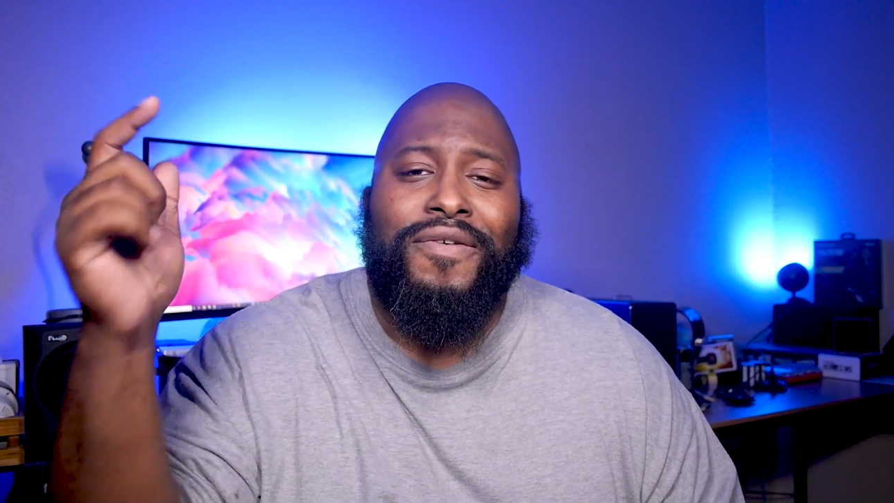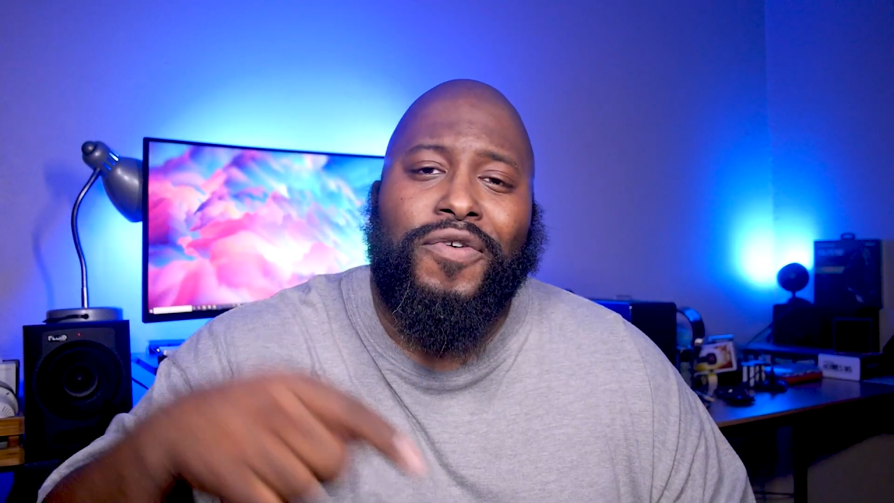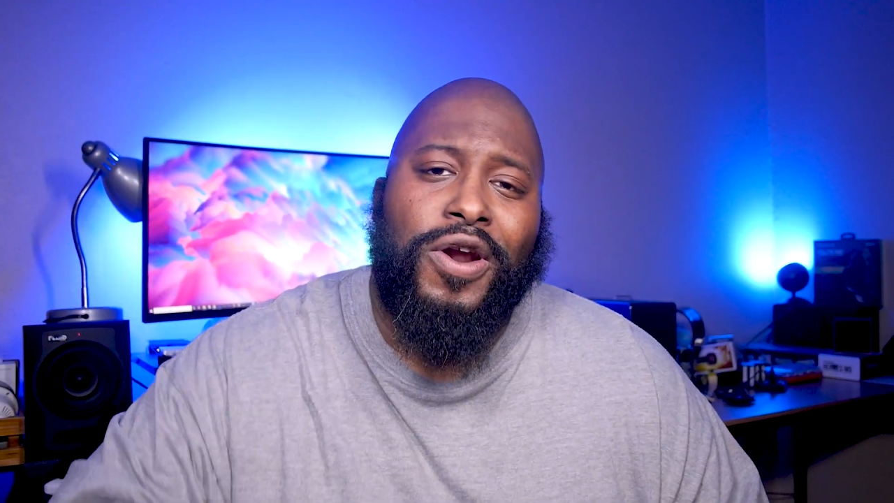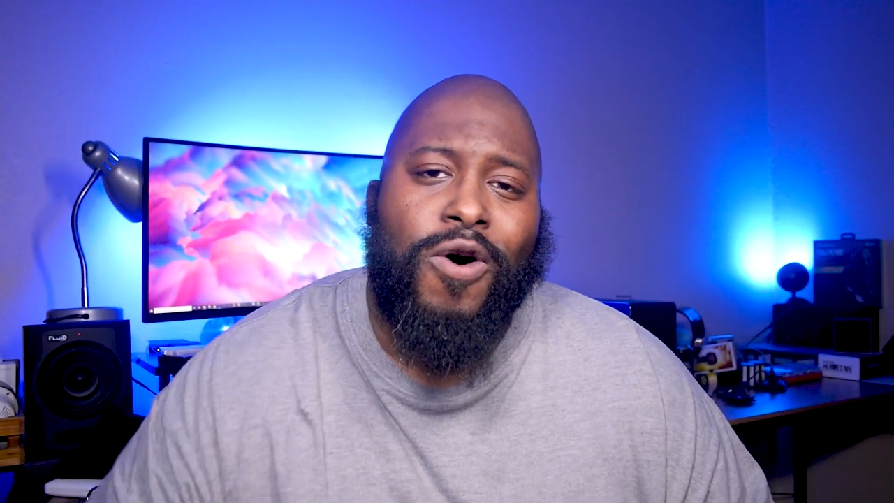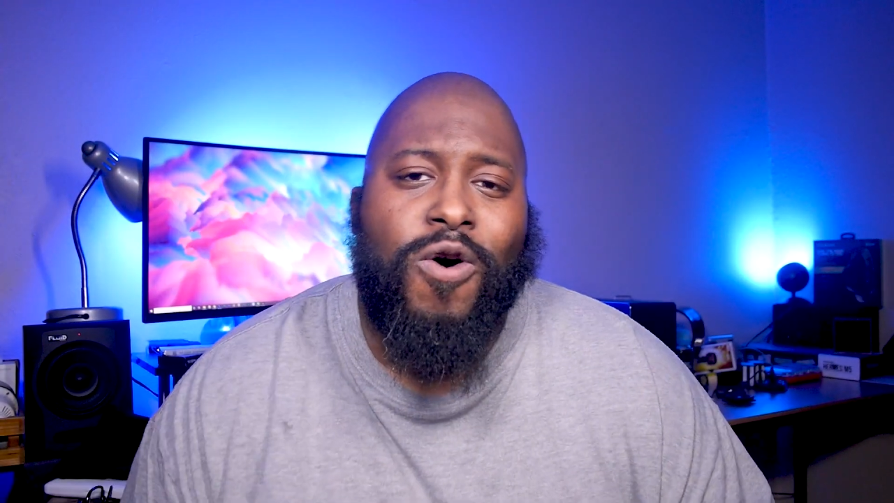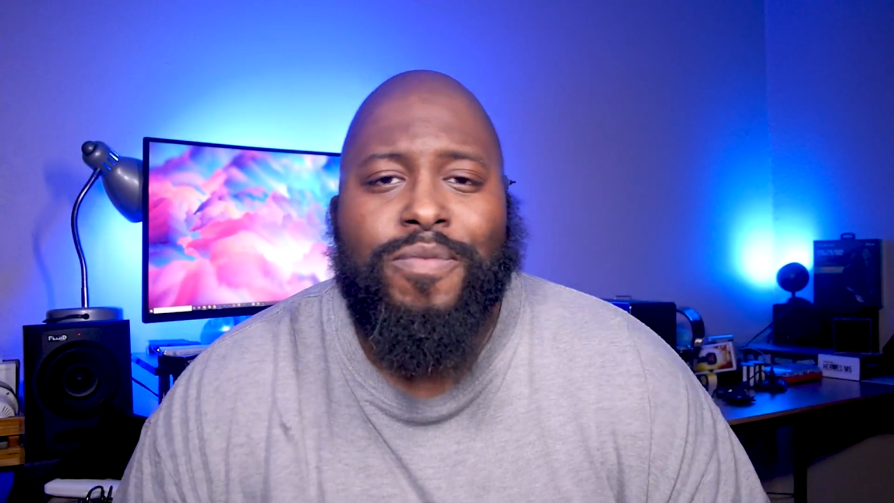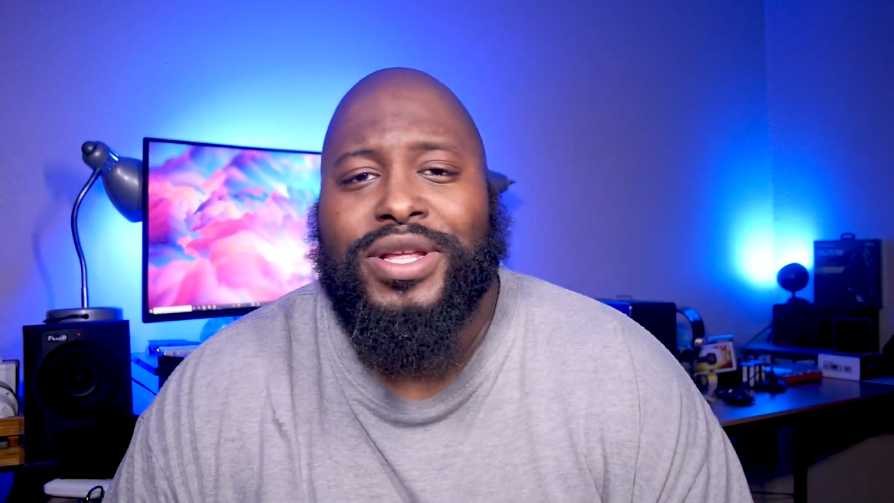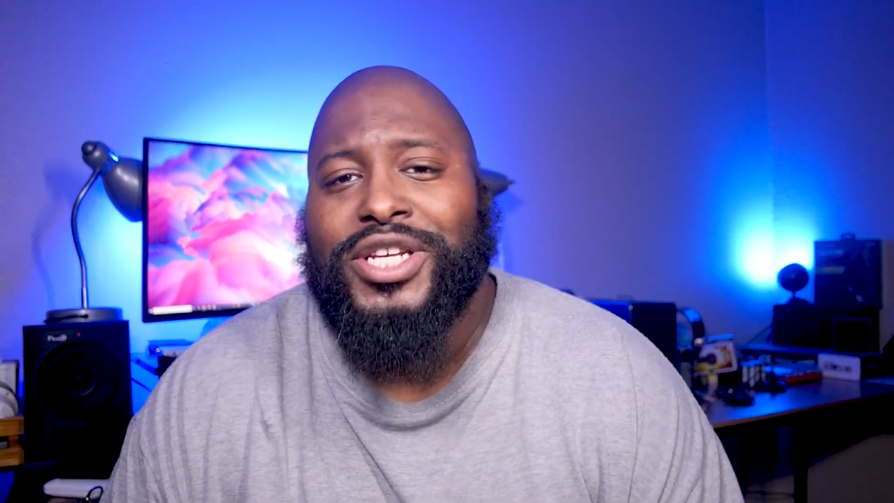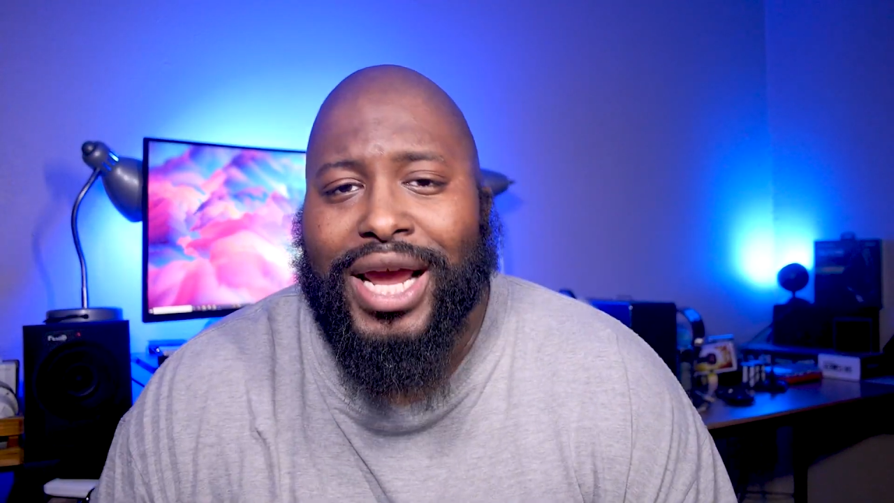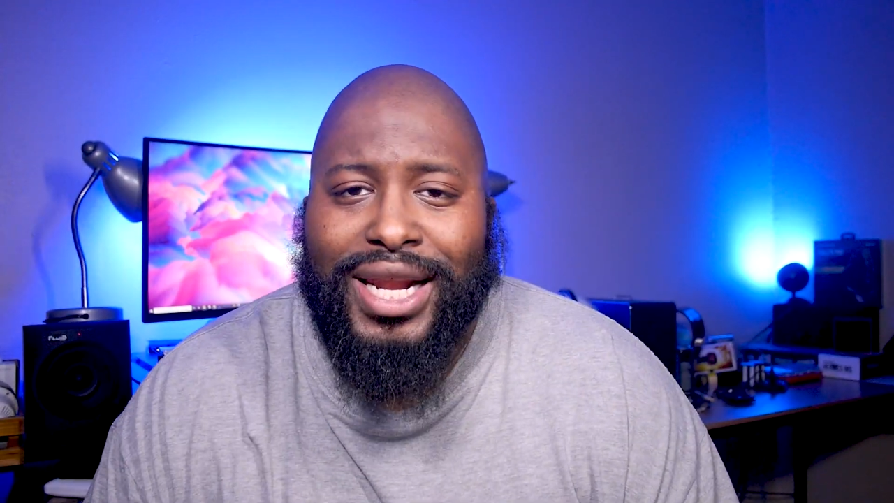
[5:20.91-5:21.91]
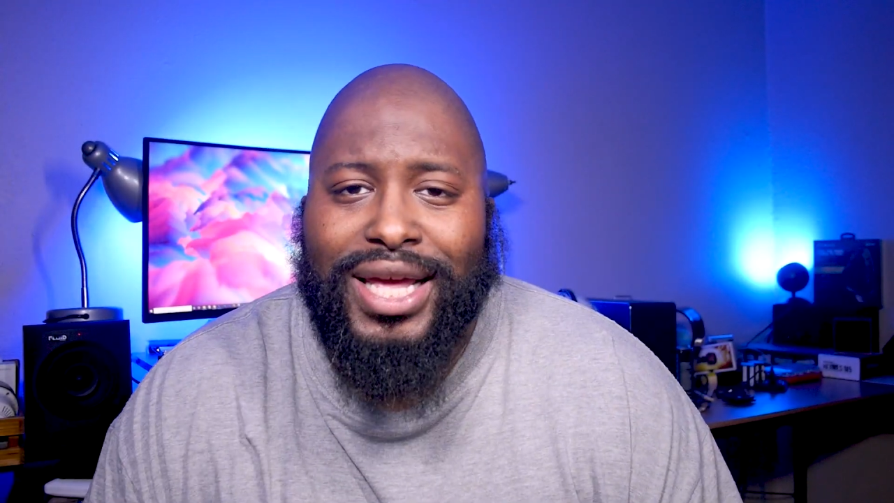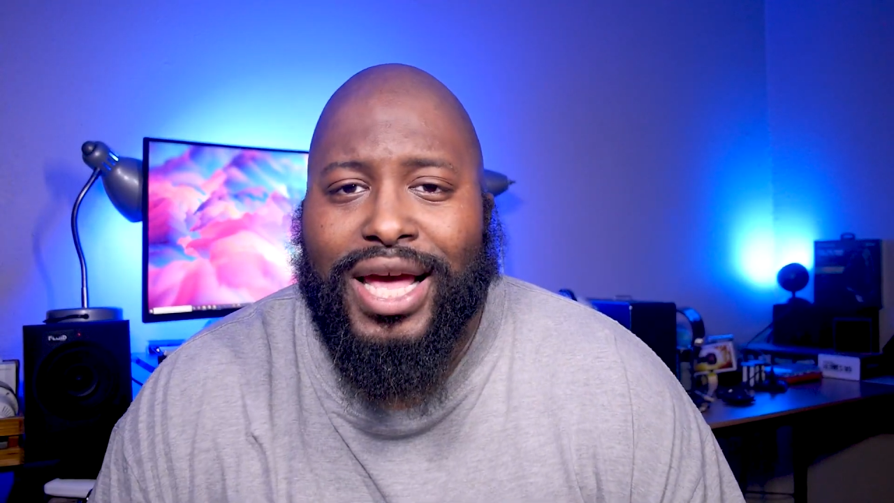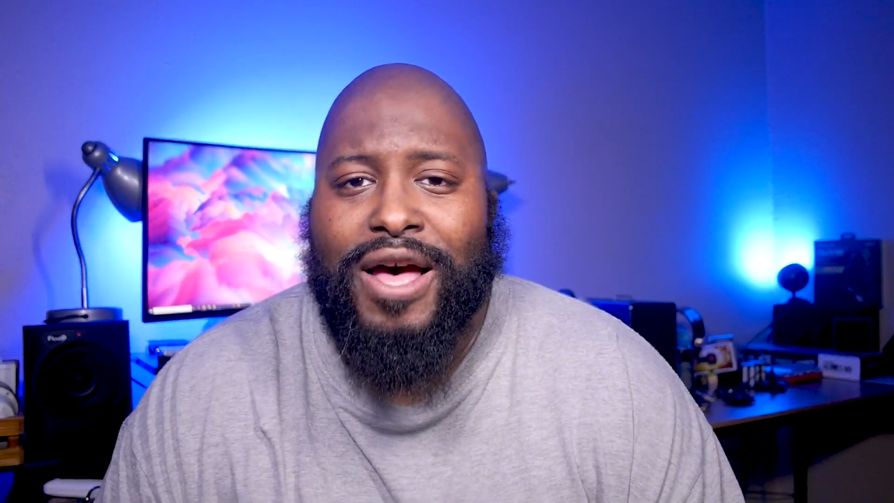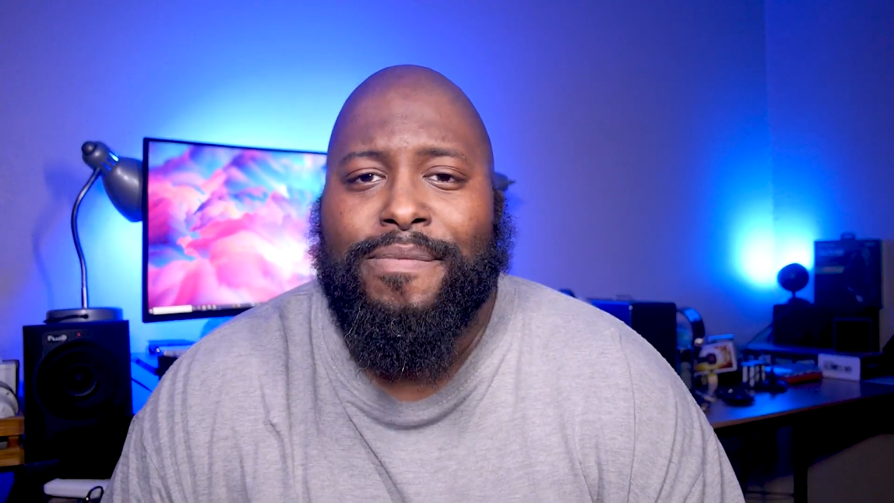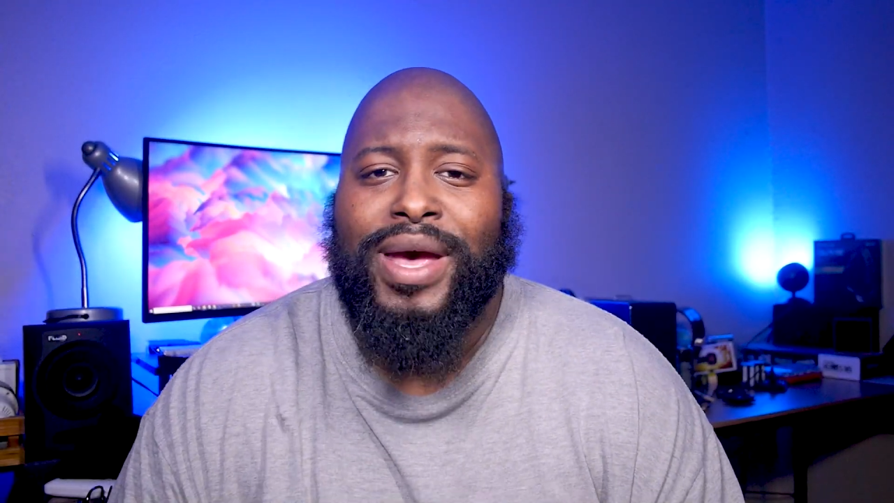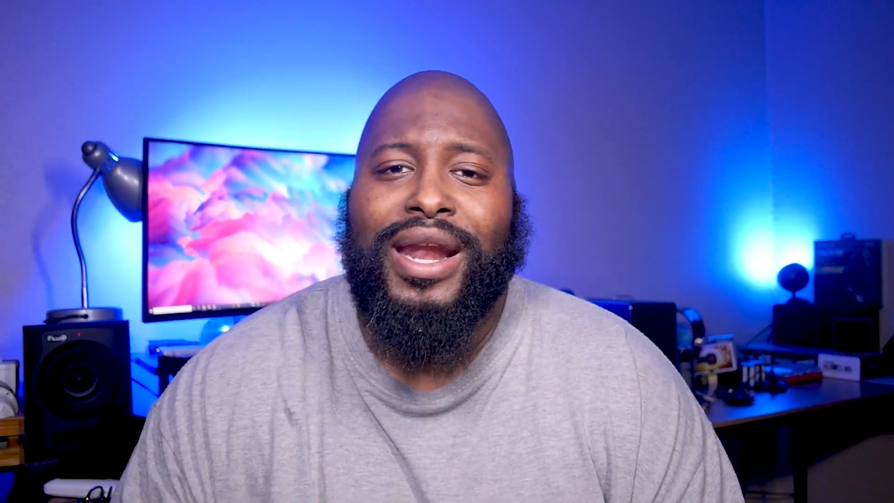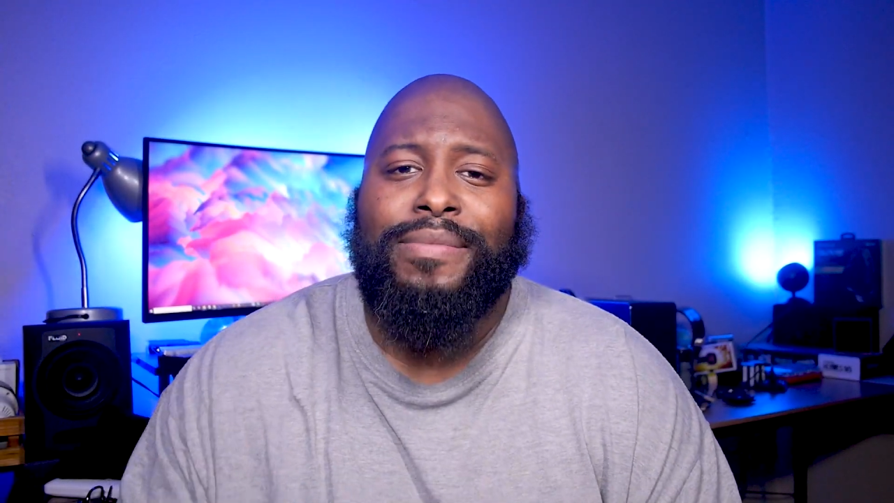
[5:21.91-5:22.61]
for the homie J D L, man.